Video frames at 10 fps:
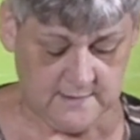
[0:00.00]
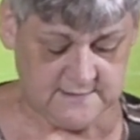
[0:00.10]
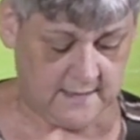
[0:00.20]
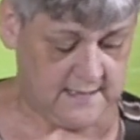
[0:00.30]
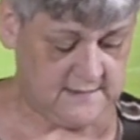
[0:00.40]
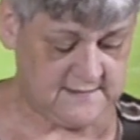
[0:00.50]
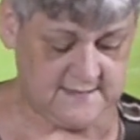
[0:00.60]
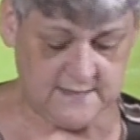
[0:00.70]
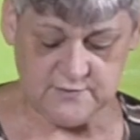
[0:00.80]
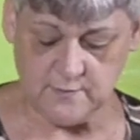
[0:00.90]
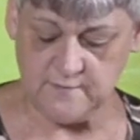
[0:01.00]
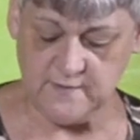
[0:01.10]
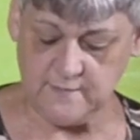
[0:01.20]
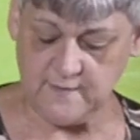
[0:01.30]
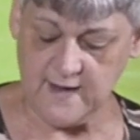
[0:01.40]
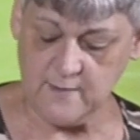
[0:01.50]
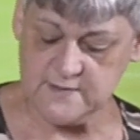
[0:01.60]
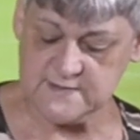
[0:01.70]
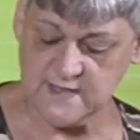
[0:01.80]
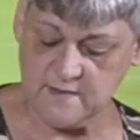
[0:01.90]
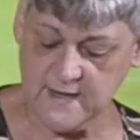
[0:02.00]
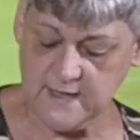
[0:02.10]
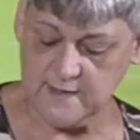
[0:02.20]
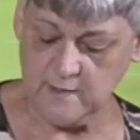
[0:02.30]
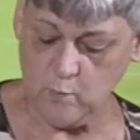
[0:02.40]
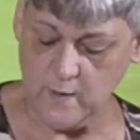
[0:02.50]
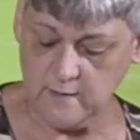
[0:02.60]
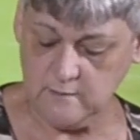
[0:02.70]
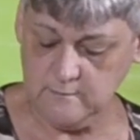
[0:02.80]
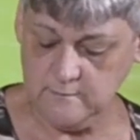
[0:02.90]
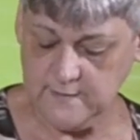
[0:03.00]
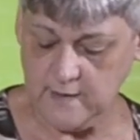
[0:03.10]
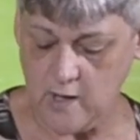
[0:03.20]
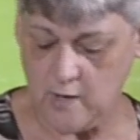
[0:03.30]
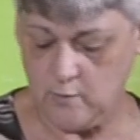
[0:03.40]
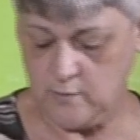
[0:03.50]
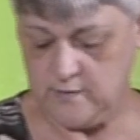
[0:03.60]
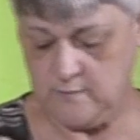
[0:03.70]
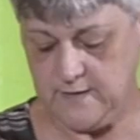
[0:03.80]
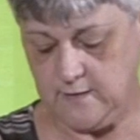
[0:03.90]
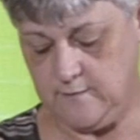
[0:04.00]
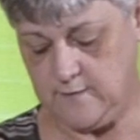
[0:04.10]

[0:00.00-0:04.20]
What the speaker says: So in the centre of your flour, we're just going to make a little well, a little hole in the middle.